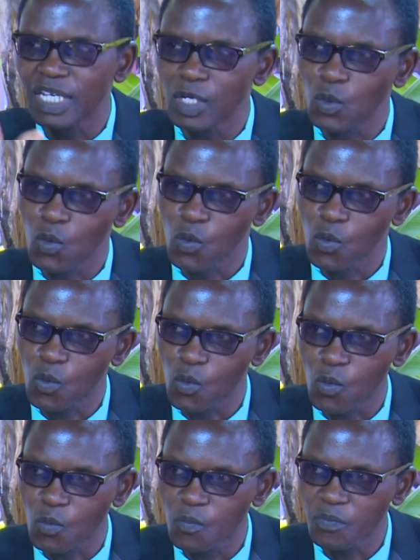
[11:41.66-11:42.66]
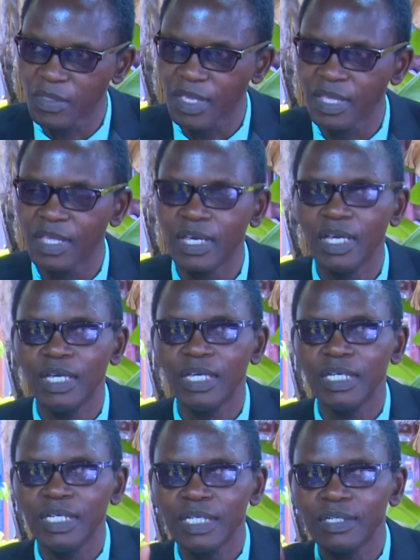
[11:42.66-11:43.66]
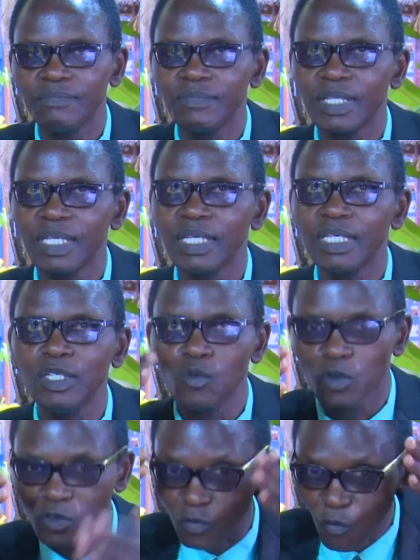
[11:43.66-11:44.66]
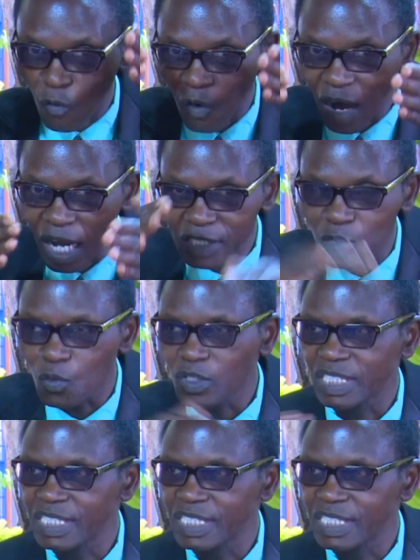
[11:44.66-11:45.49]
special education was not that good.